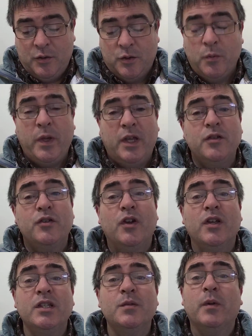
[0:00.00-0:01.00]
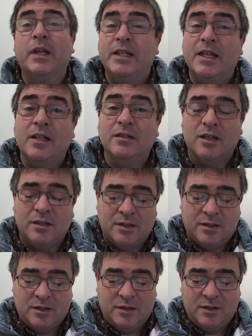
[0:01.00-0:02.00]
So we can trust what he tells
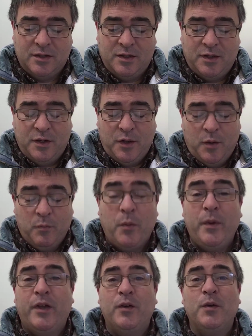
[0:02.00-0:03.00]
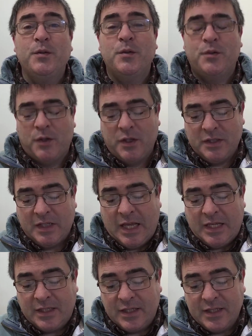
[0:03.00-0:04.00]
us. But we can also trust,
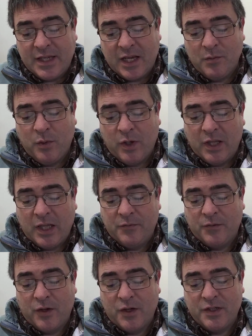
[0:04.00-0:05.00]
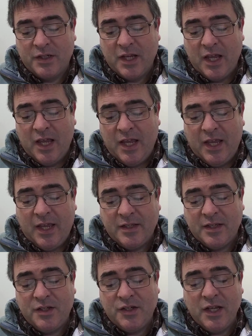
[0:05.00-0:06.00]
as in the second part of that verse, he
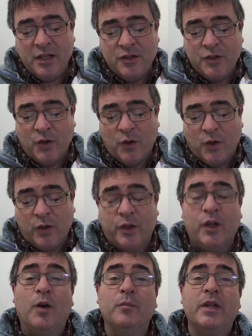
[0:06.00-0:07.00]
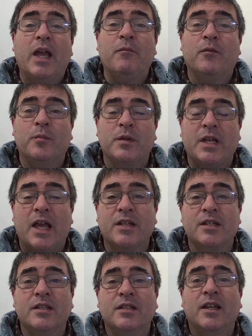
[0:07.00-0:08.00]
is a shield to all who come to him for
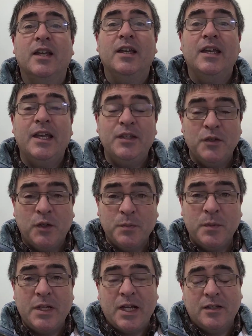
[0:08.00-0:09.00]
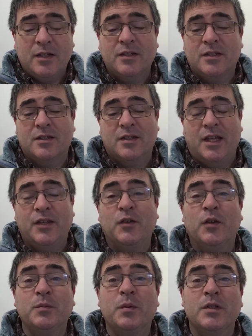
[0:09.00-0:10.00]
protection. He does protect us. He
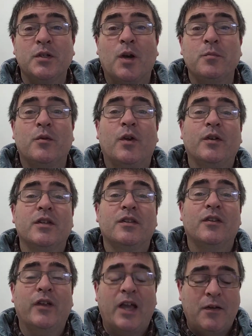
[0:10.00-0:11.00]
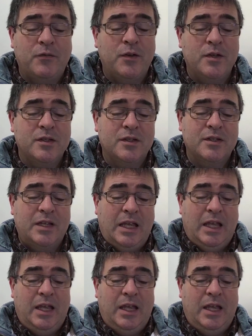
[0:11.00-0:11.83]
does put his arms around us and look after us.